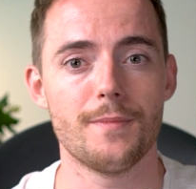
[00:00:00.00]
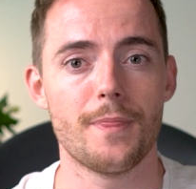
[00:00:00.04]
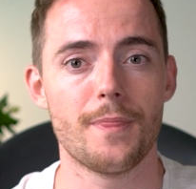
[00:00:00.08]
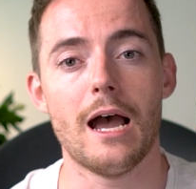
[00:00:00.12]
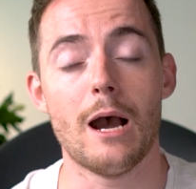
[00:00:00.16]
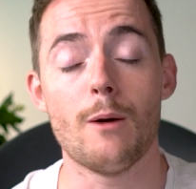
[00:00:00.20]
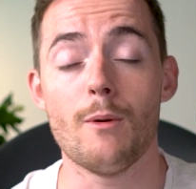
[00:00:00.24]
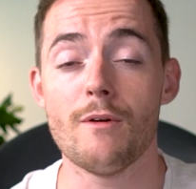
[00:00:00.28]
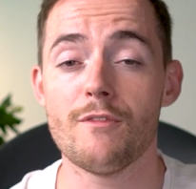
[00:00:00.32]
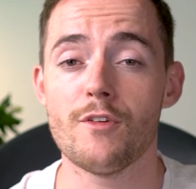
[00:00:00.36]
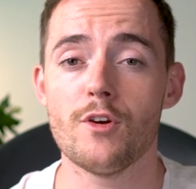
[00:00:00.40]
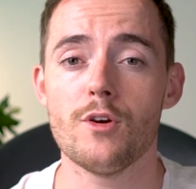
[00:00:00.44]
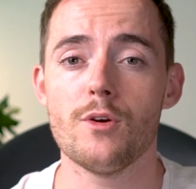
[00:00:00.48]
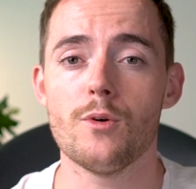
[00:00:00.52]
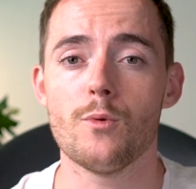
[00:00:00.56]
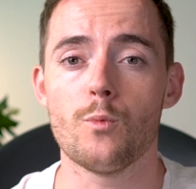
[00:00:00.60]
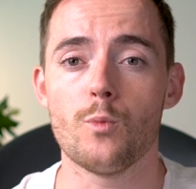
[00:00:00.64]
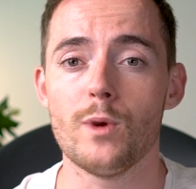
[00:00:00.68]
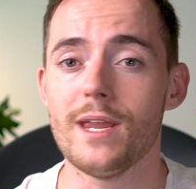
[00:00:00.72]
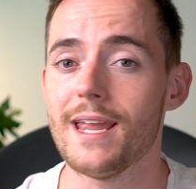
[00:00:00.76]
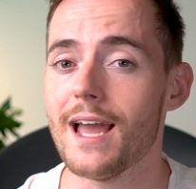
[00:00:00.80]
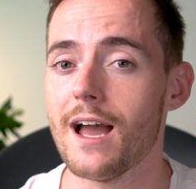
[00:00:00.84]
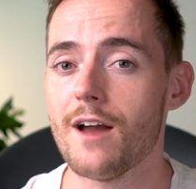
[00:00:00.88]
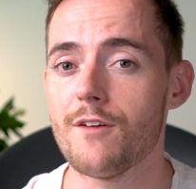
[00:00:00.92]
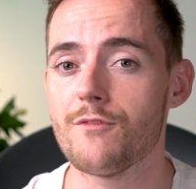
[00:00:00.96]
However,
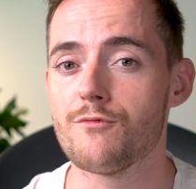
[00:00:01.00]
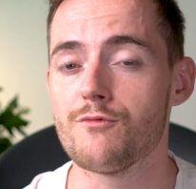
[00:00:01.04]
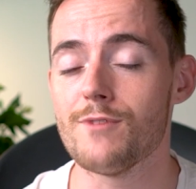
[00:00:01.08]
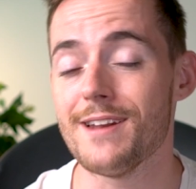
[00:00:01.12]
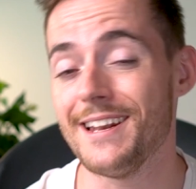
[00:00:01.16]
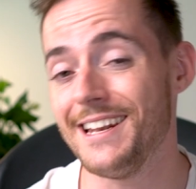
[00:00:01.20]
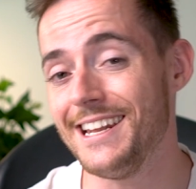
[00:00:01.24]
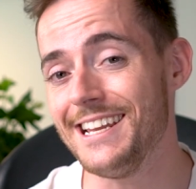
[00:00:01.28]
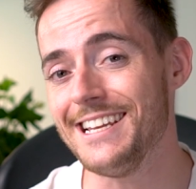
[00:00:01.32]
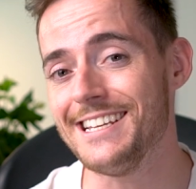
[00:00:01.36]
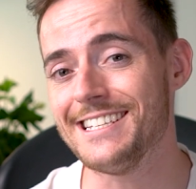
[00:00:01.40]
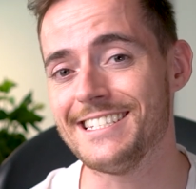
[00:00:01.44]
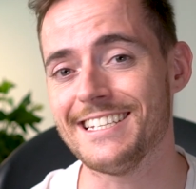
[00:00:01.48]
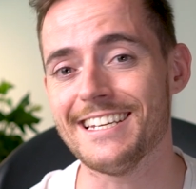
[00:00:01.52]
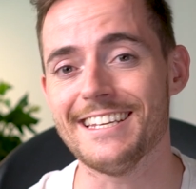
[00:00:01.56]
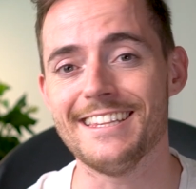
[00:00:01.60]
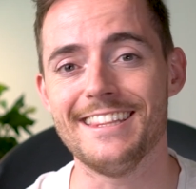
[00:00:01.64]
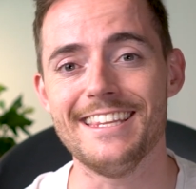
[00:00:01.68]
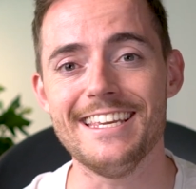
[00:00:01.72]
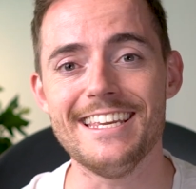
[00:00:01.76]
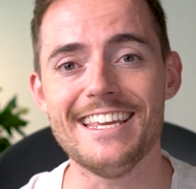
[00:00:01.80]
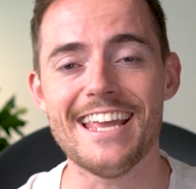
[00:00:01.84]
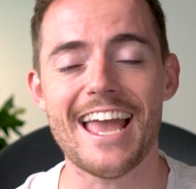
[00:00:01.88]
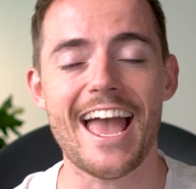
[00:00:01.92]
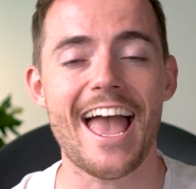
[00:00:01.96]
we have released
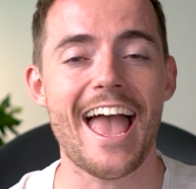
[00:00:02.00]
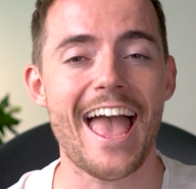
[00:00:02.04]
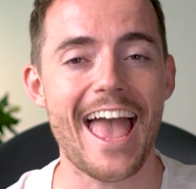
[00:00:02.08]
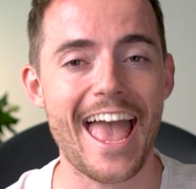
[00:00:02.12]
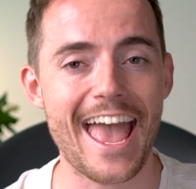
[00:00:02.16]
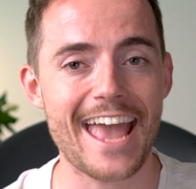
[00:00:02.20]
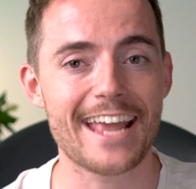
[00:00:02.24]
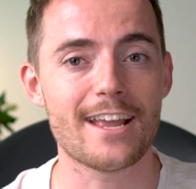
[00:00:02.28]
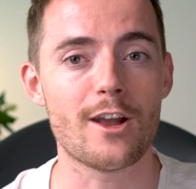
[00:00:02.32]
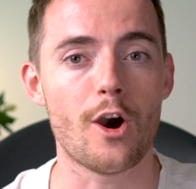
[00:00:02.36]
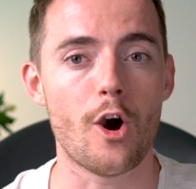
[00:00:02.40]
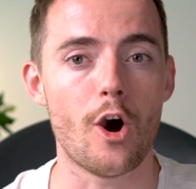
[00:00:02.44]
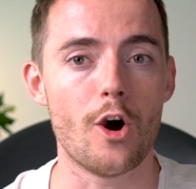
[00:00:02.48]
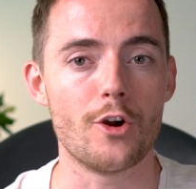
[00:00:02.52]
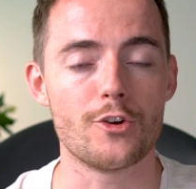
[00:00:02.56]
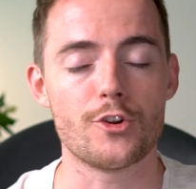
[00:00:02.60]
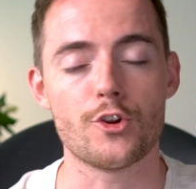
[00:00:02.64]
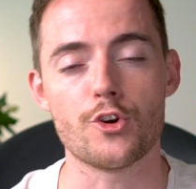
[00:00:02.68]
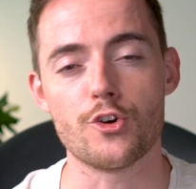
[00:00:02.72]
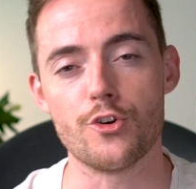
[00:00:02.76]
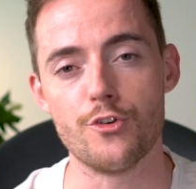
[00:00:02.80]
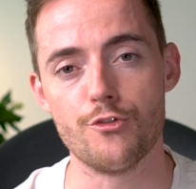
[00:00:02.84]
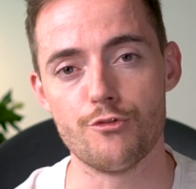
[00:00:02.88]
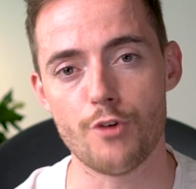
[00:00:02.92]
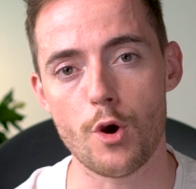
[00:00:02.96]
the
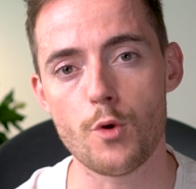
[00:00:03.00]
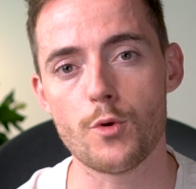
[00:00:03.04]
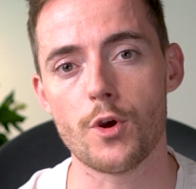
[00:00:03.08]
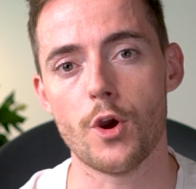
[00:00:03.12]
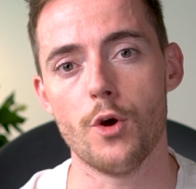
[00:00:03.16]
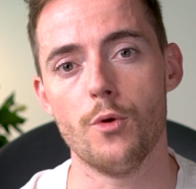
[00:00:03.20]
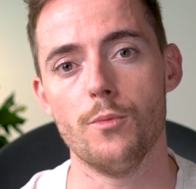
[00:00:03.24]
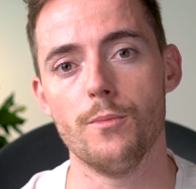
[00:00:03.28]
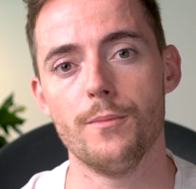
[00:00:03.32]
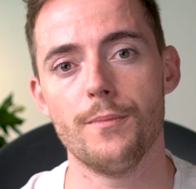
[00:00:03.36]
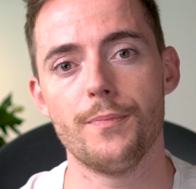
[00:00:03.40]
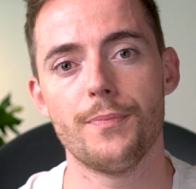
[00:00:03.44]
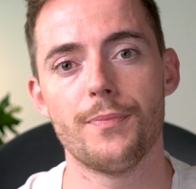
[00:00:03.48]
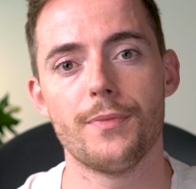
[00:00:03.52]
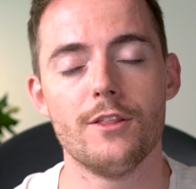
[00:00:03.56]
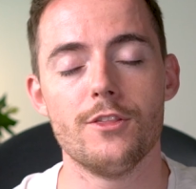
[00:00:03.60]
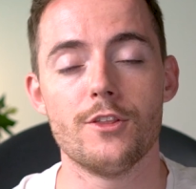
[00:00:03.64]
HairGuard Grow Comb.